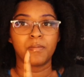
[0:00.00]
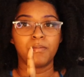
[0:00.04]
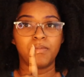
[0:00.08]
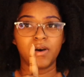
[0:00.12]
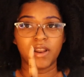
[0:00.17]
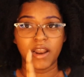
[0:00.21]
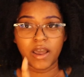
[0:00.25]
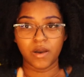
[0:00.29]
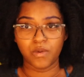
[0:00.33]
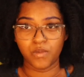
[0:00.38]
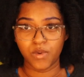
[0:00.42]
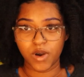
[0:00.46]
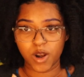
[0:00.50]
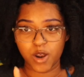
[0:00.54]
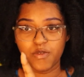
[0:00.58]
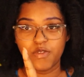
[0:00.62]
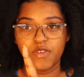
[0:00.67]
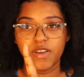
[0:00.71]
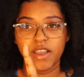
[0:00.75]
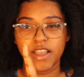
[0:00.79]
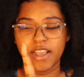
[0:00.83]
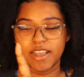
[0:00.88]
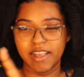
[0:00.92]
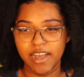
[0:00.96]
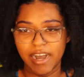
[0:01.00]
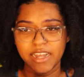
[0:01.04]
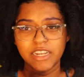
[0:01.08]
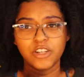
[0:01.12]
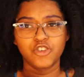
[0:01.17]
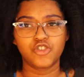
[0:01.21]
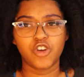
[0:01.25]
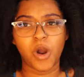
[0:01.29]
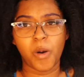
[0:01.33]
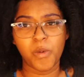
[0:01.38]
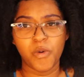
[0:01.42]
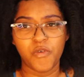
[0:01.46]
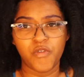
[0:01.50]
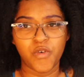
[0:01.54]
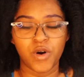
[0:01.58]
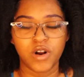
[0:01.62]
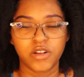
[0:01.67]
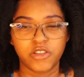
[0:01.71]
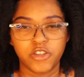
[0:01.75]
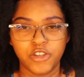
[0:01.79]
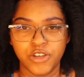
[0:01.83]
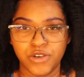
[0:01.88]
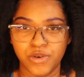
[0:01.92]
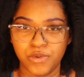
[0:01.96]
but I would have gotten in trouble for
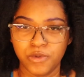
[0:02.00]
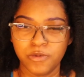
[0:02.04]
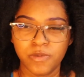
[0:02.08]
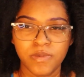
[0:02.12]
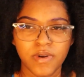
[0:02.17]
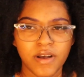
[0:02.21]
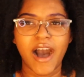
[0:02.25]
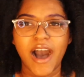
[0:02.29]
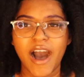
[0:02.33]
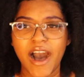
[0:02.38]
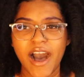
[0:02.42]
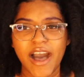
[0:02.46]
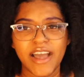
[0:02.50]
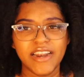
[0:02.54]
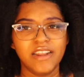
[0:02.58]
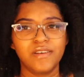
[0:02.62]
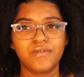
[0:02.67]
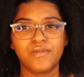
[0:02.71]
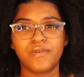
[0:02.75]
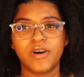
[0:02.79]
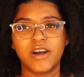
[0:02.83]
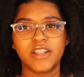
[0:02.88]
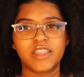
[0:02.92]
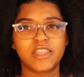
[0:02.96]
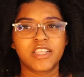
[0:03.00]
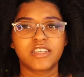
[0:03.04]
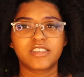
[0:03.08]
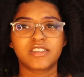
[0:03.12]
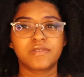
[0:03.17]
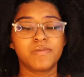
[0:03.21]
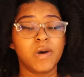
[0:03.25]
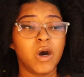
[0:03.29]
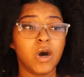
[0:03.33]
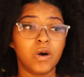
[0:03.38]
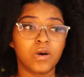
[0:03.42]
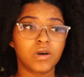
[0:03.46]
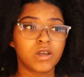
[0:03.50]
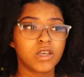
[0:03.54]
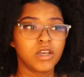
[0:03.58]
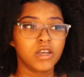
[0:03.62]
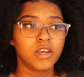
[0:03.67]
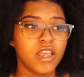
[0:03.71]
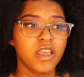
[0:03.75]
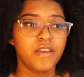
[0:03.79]
it too. I didn't want the smoke.